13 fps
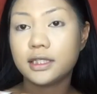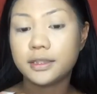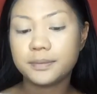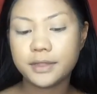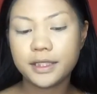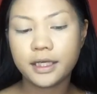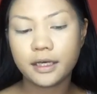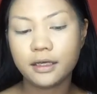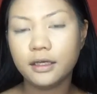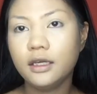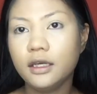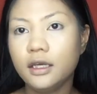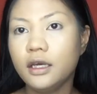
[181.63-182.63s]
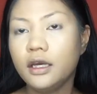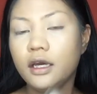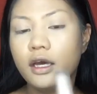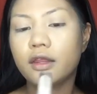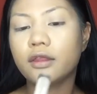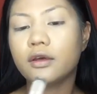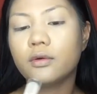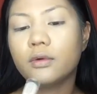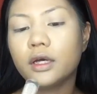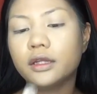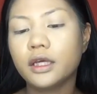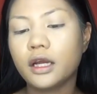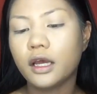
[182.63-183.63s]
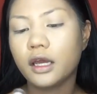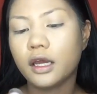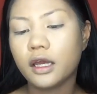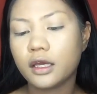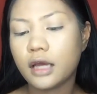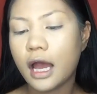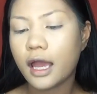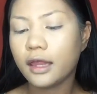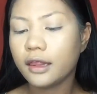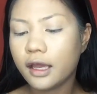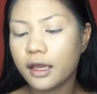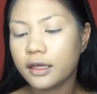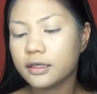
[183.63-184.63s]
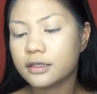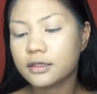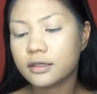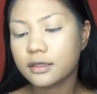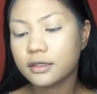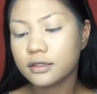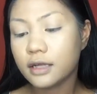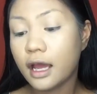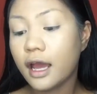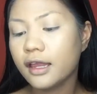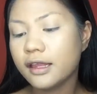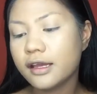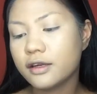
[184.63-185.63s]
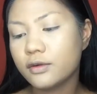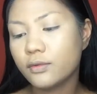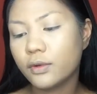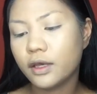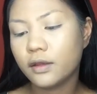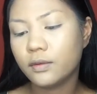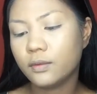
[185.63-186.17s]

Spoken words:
Deep Tan. The one that I highlighted with